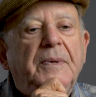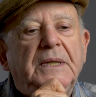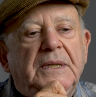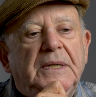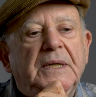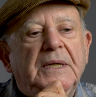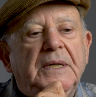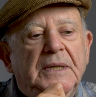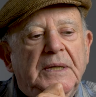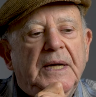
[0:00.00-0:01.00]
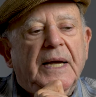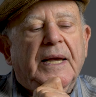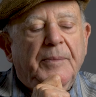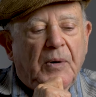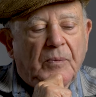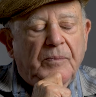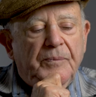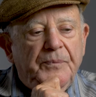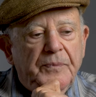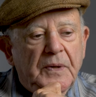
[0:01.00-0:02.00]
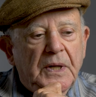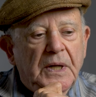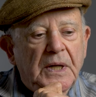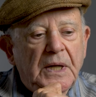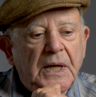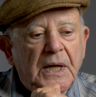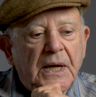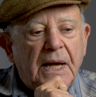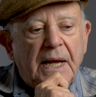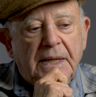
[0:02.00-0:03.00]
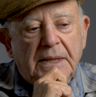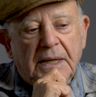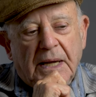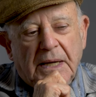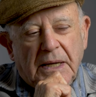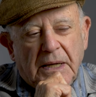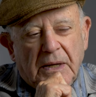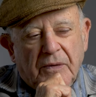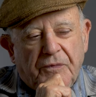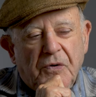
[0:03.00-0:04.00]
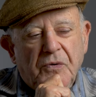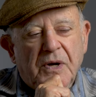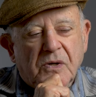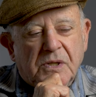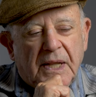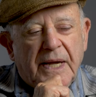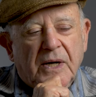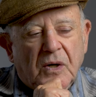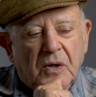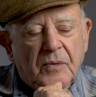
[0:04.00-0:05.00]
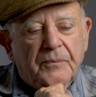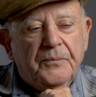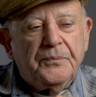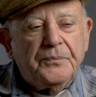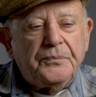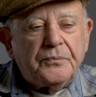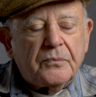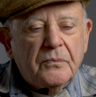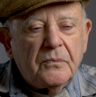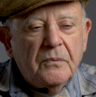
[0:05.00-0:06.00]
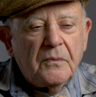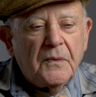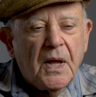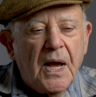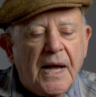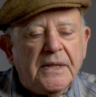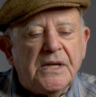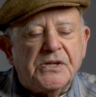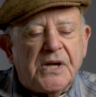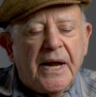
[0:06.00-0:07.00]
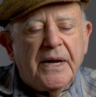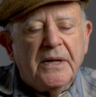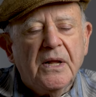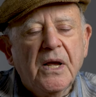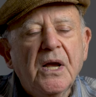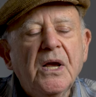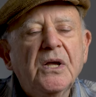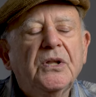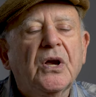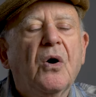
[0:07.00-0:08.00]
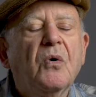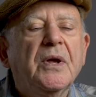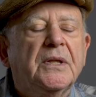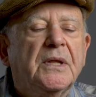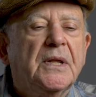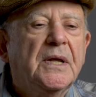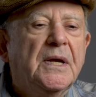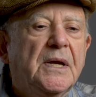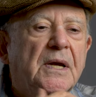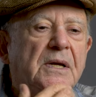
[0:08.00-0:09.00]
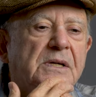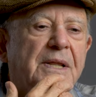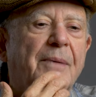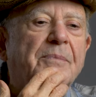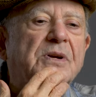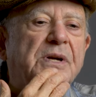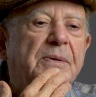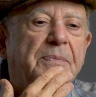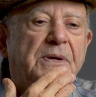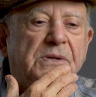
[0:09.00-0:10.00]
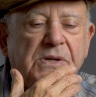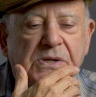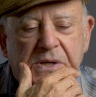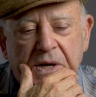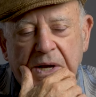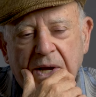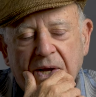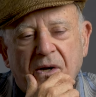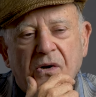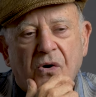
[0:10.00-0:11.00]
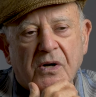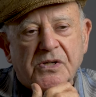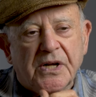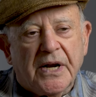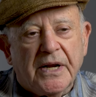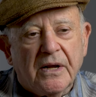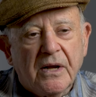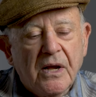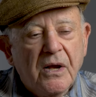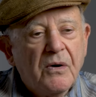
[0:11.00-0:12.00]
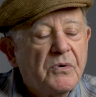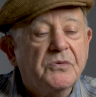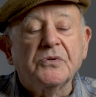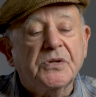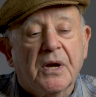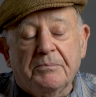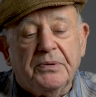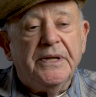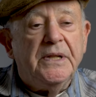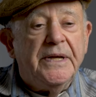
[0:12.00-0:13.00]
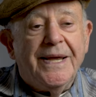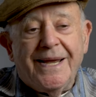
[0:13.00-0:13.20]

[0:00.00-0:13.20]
But uh, I came home, and a few years later, I decided to go into the slot machine business in New York City which was completely